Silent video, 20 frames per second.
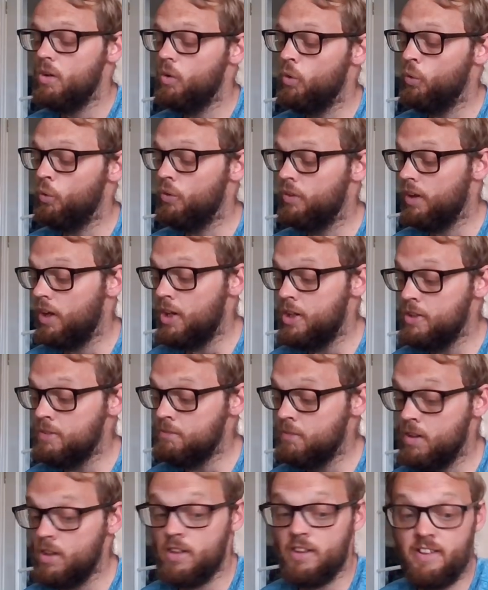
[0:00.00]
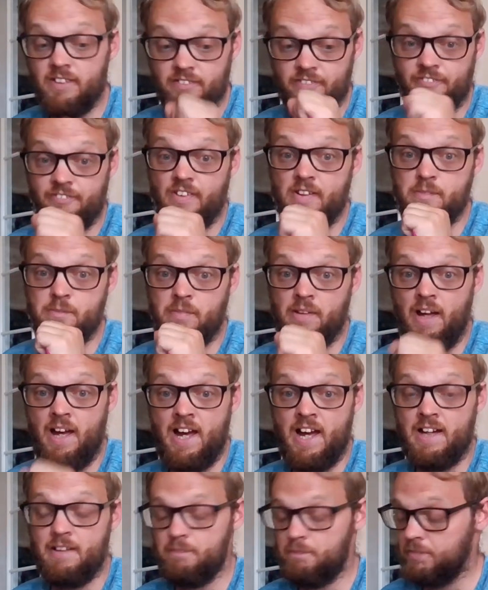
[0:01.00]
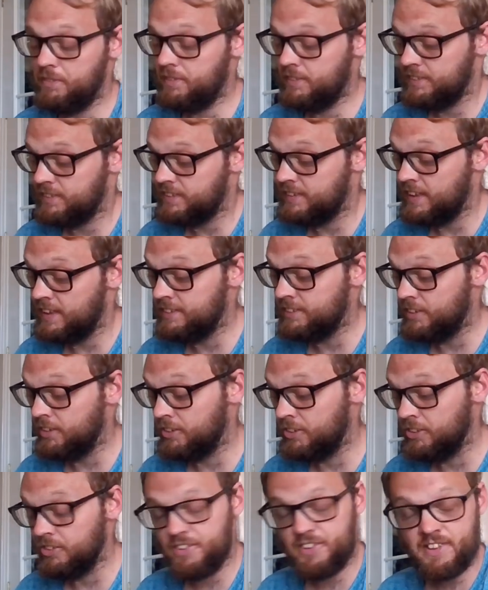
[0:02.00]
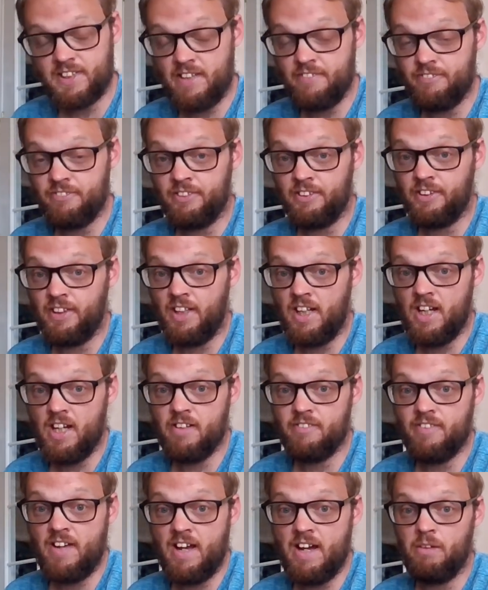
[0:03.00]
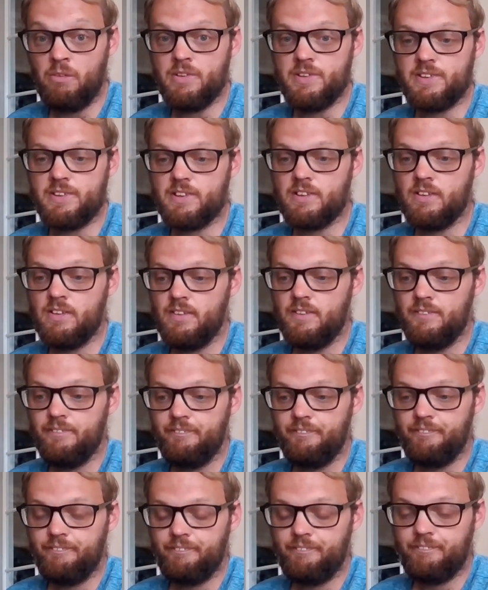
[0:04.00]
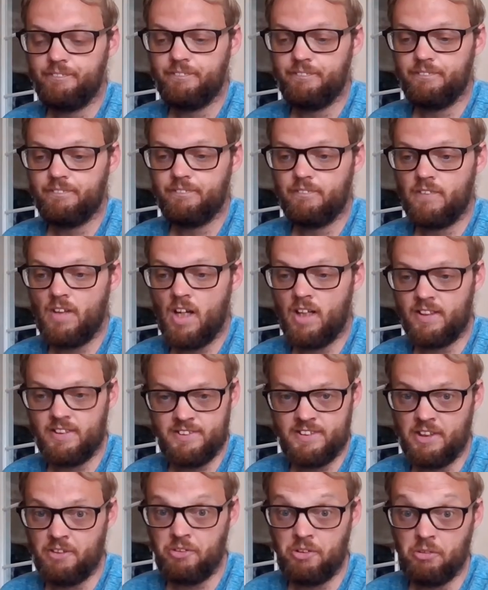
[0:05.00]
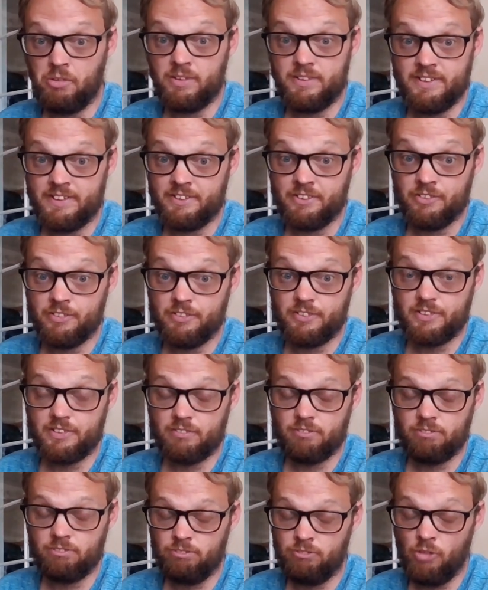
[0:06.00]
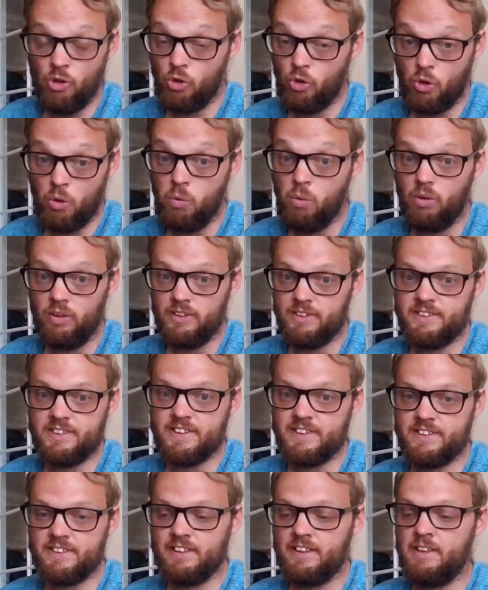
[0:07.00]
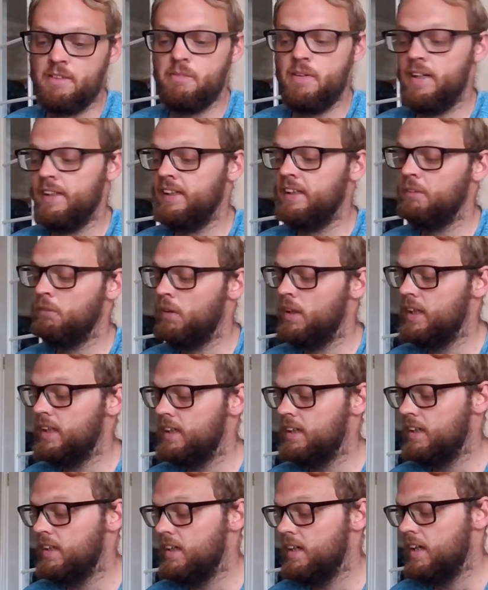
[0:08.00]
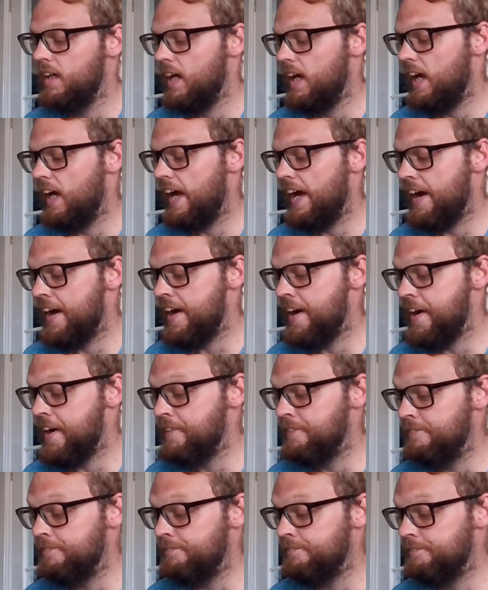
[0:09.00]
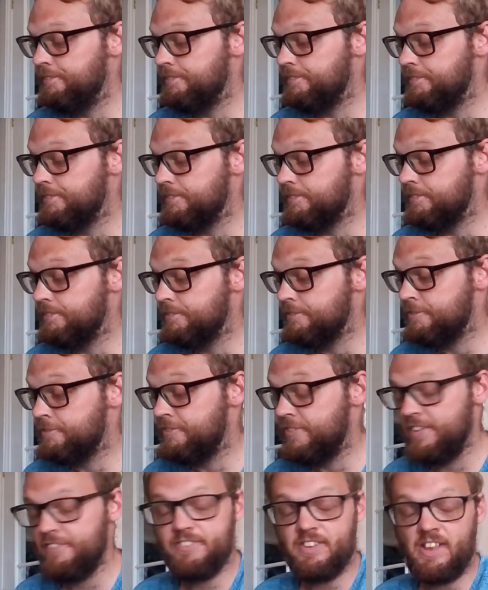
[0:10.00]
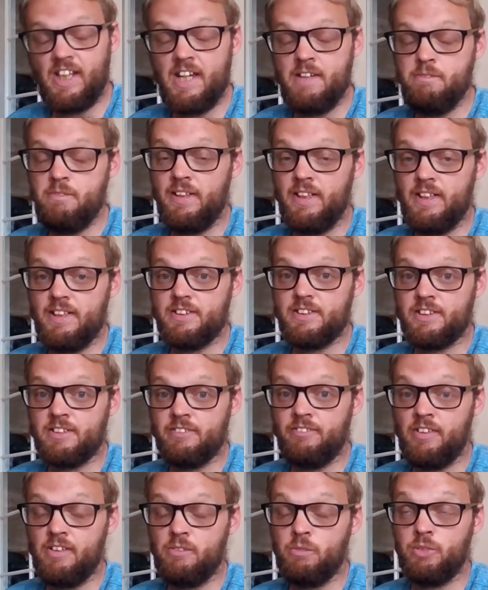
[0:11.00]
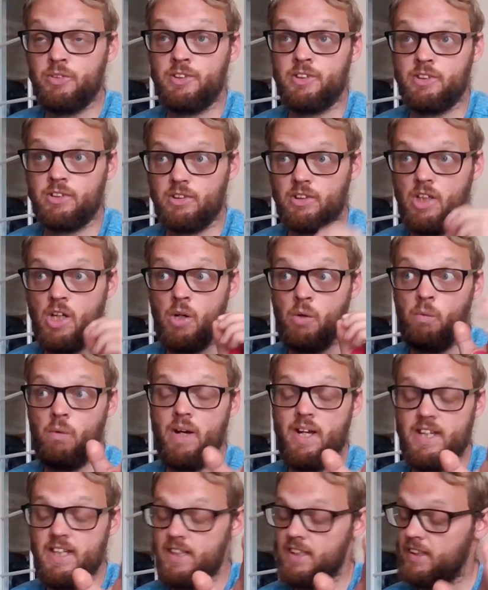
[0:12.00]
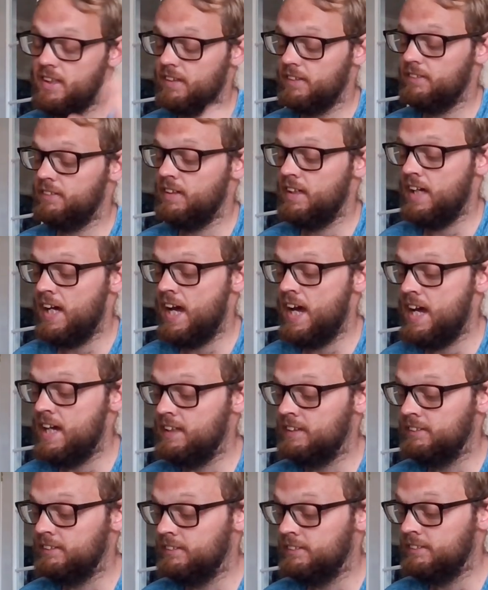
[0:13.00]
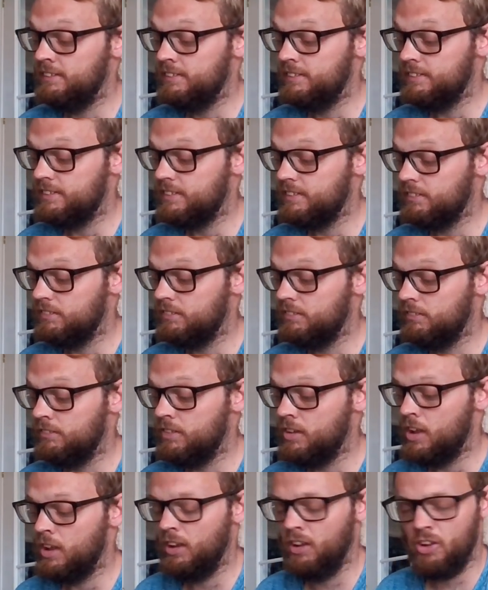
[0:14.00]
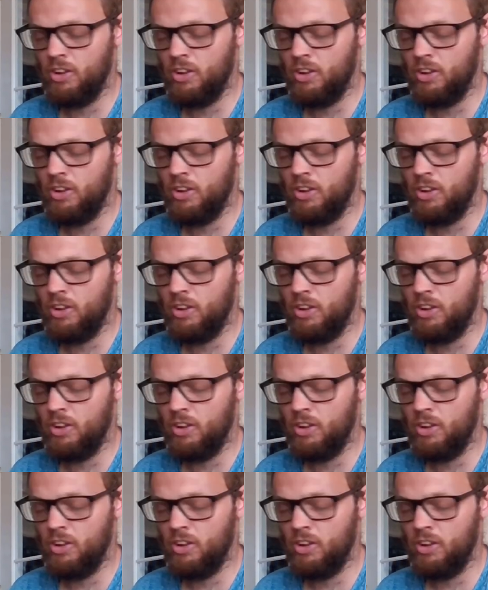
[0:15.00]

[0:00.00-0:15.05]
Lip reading: Although my Fitbit app says I got 7.5 hours, I can tell you I didn't. Not quality sleep anyway. 58 minutes of it was awake, and a